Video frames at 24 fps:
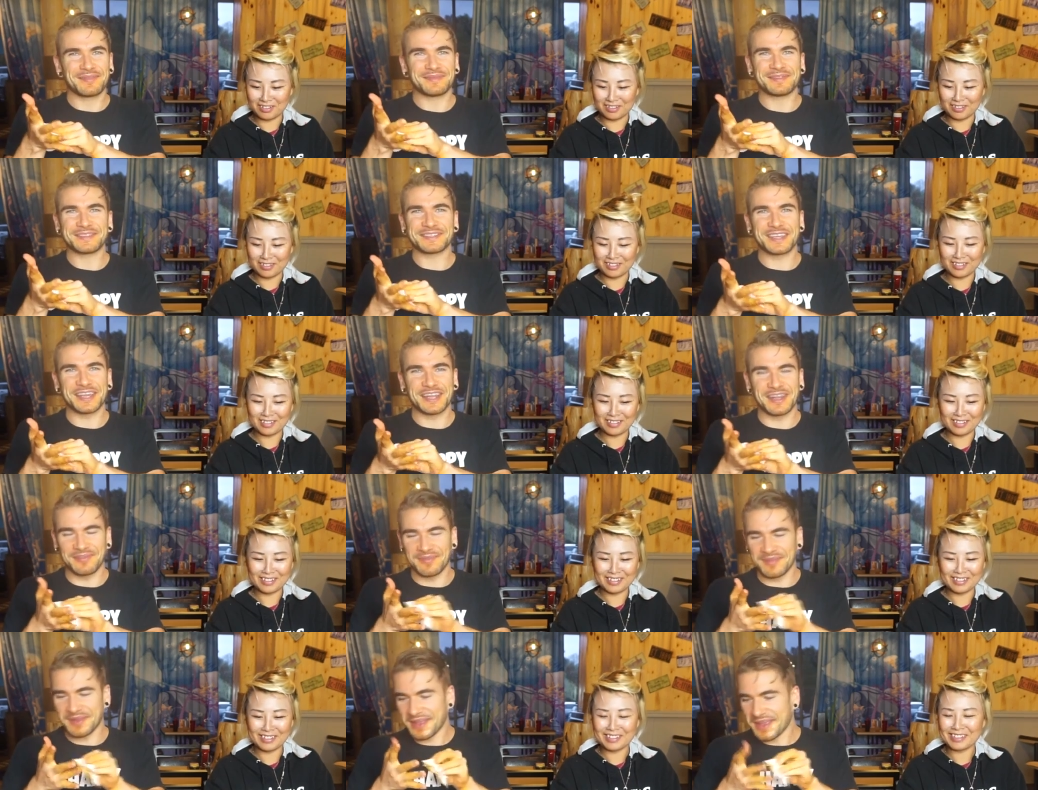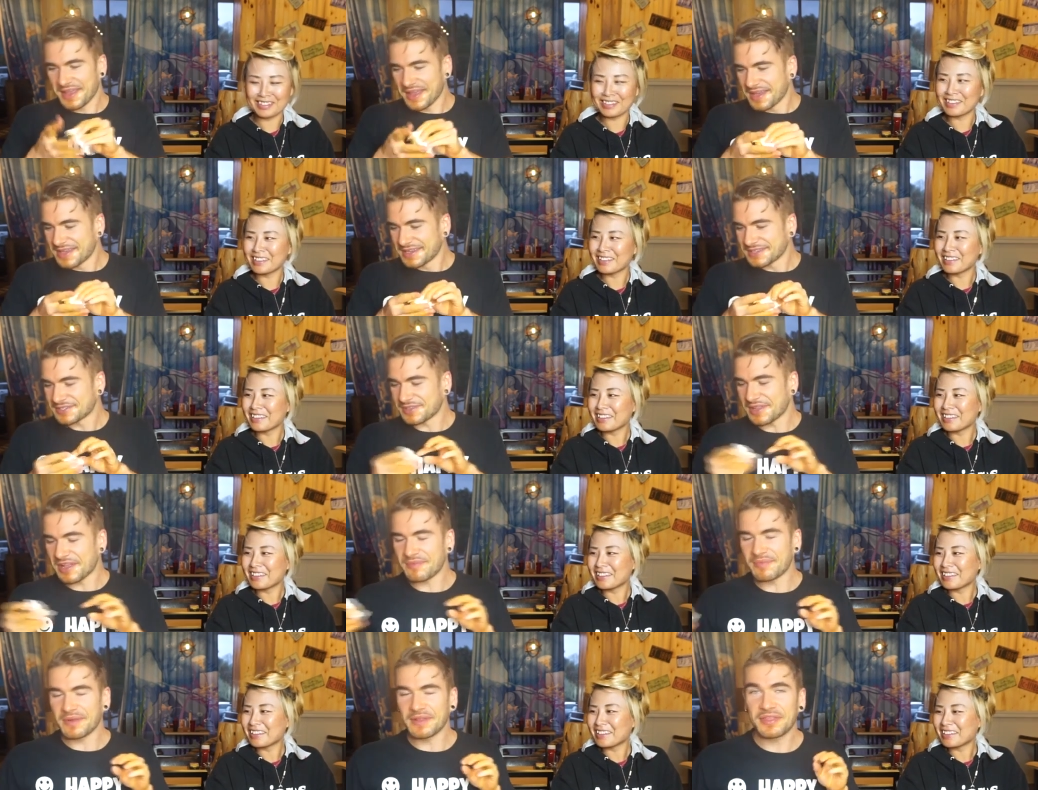Speaker 1: I'm just kidding, everybody.
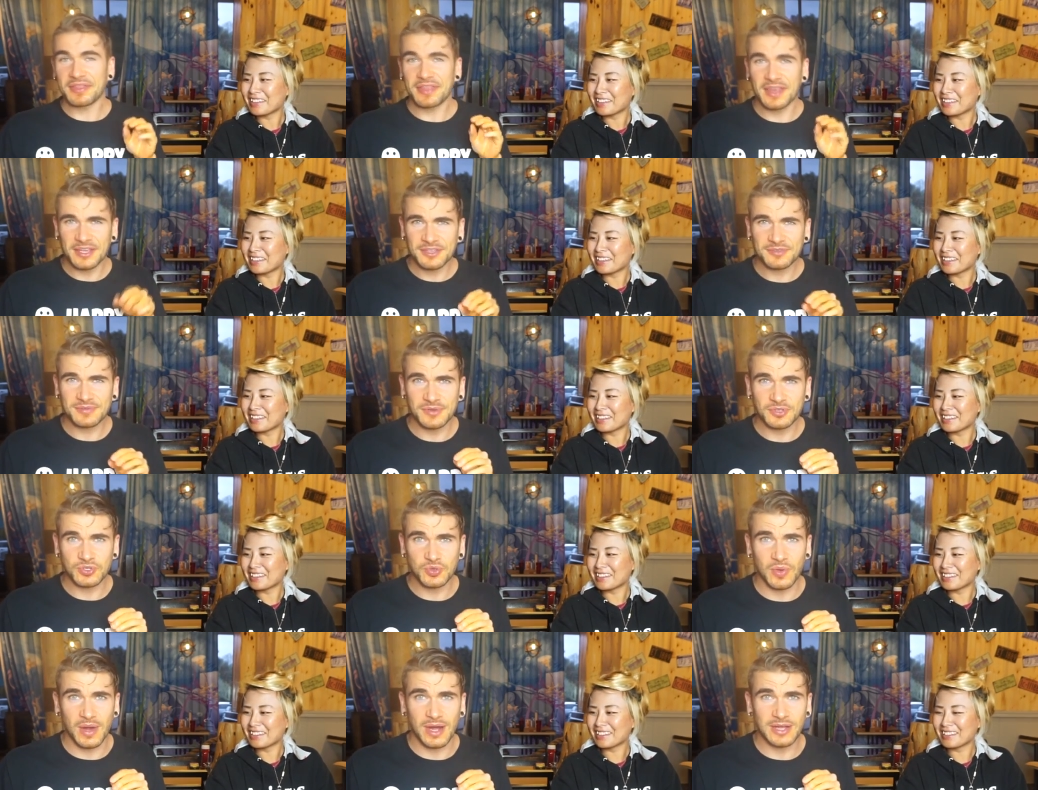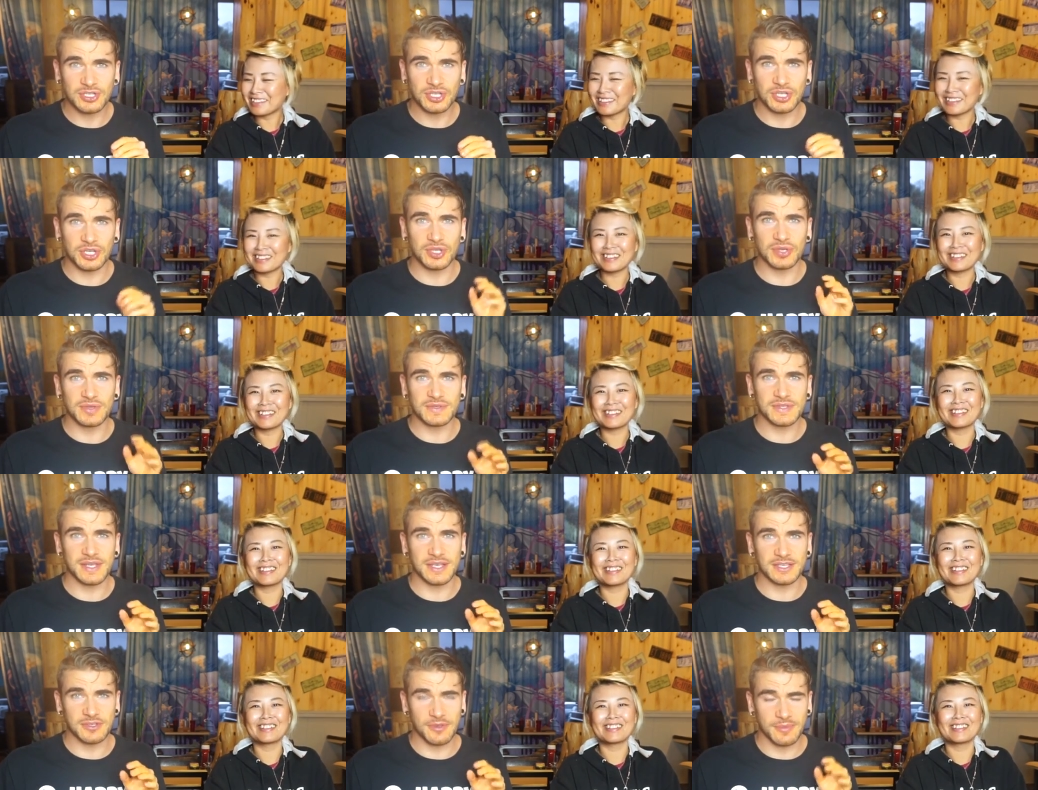So, everybody, thank you so much for watching.
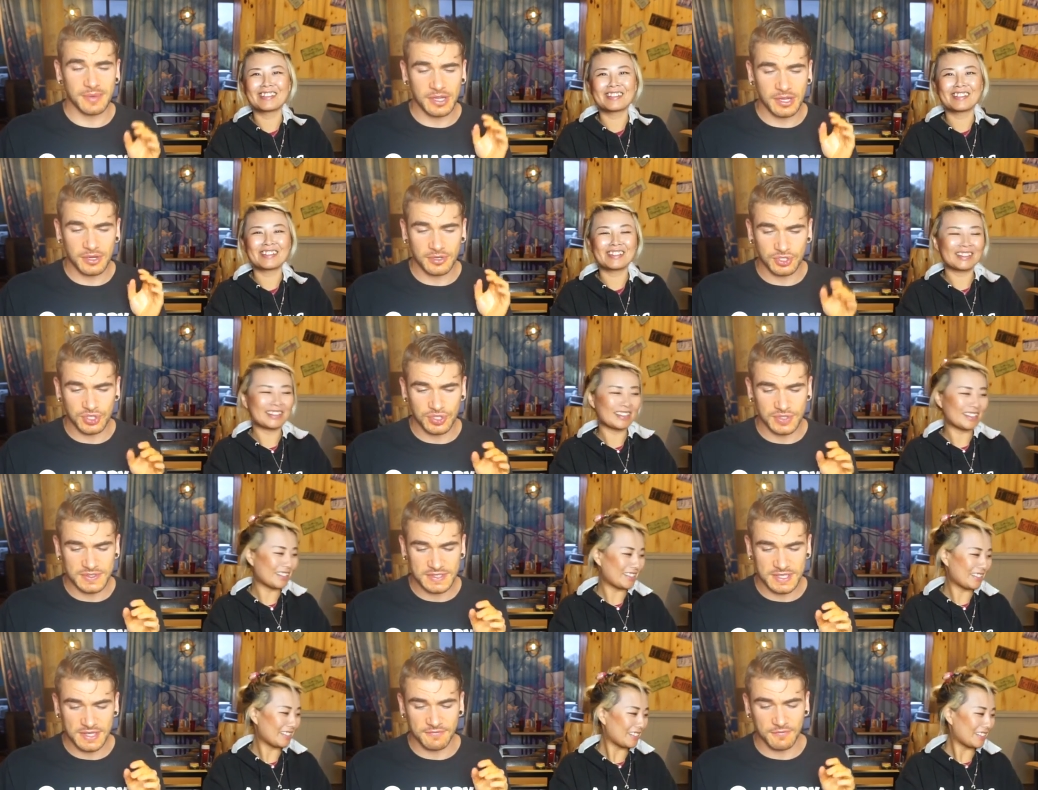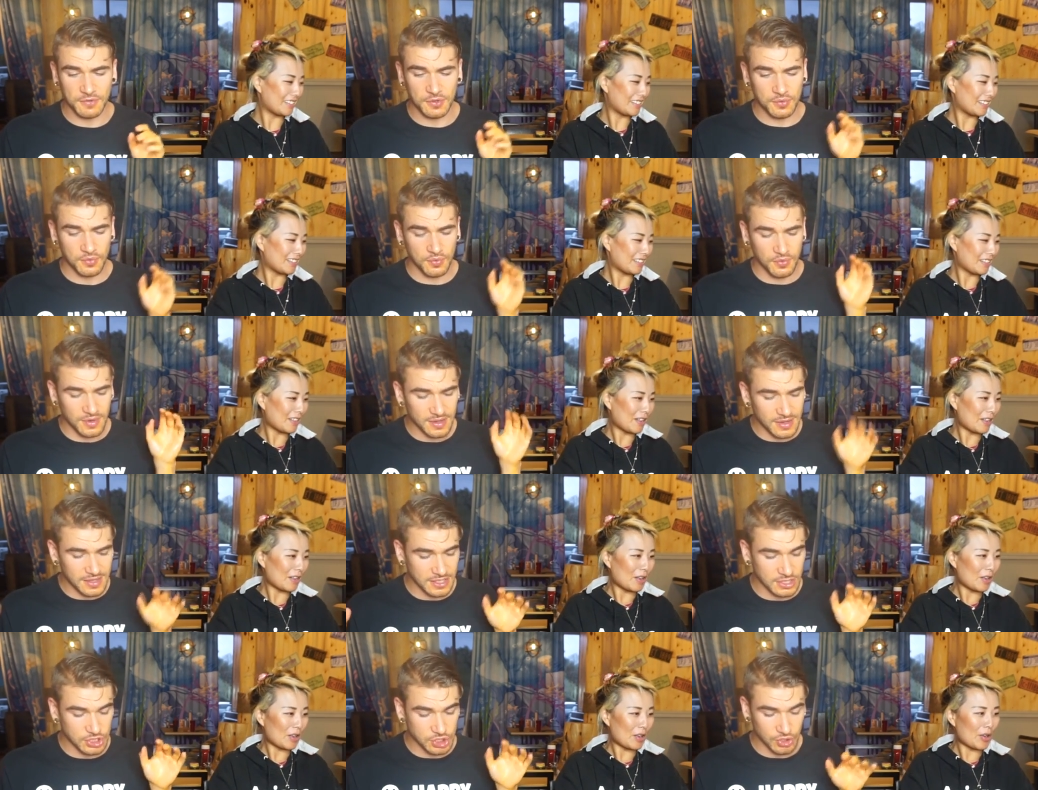Huge thanks to everybody here at Juicy Seafood.
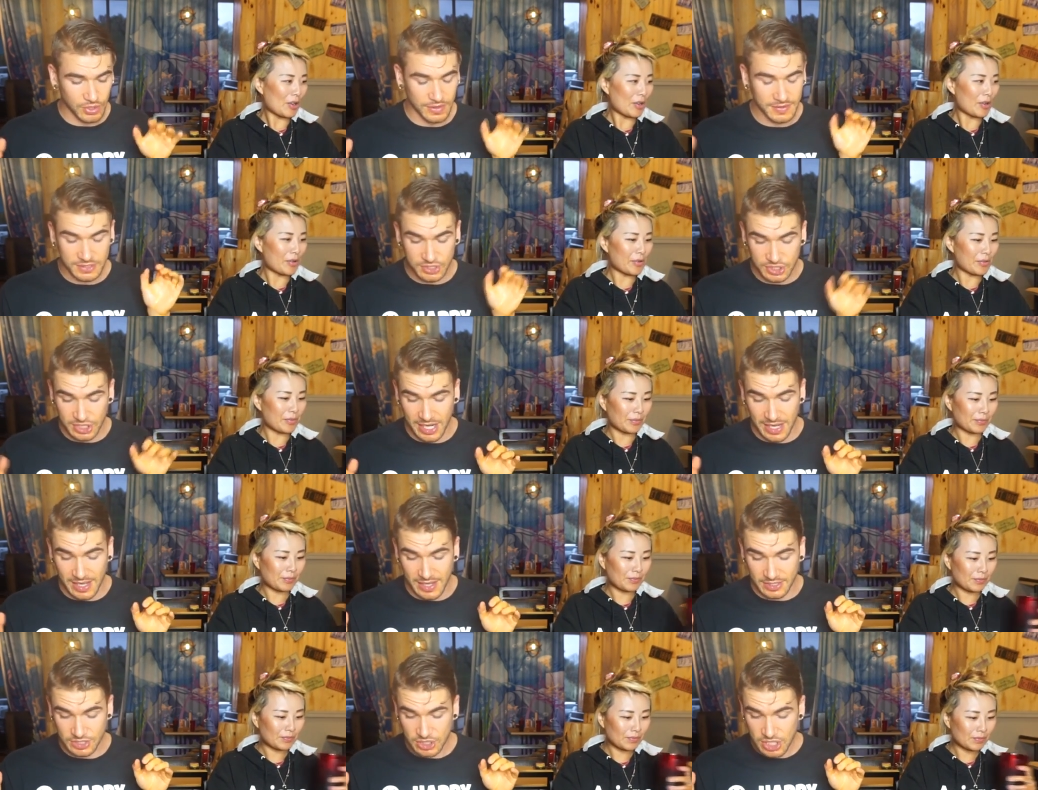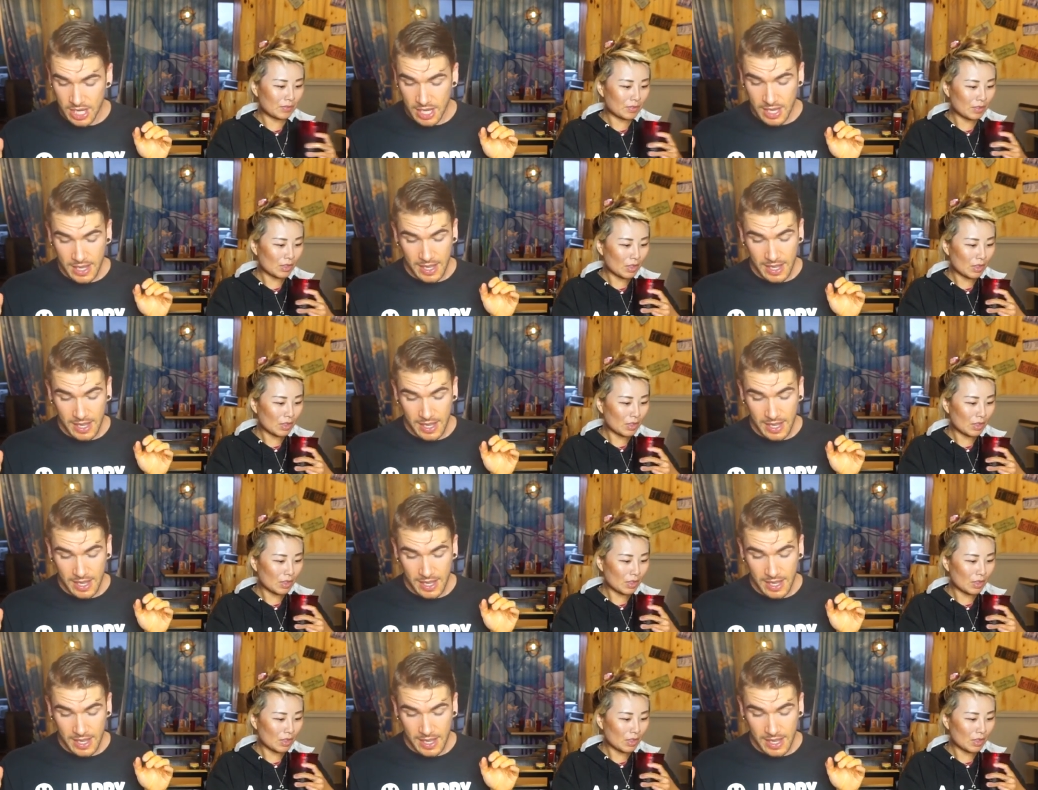Really enjoyed the challenge.